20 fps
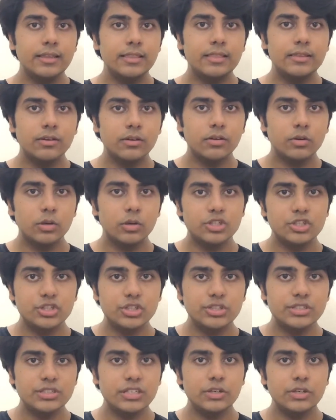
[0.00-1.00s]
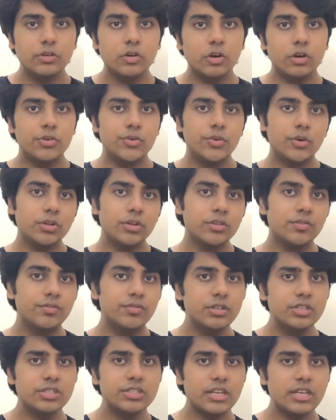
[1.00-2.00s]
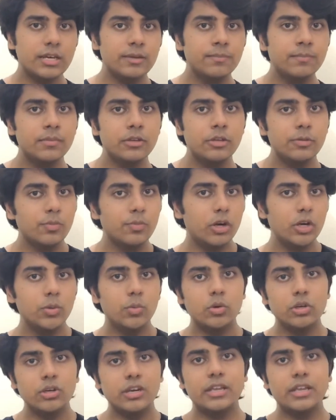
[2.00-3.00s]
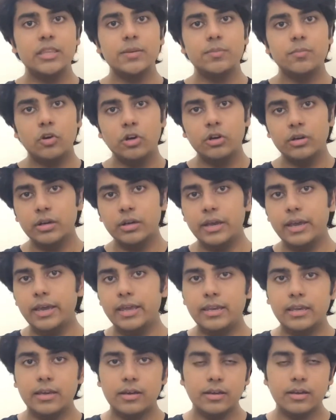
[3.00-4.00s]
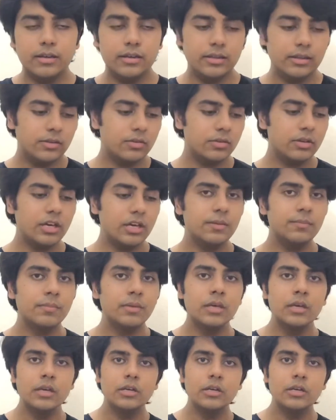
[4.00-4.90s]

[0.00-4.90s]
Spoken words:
the questions that you got wrong the first time, you probably won't get them wrong any other time.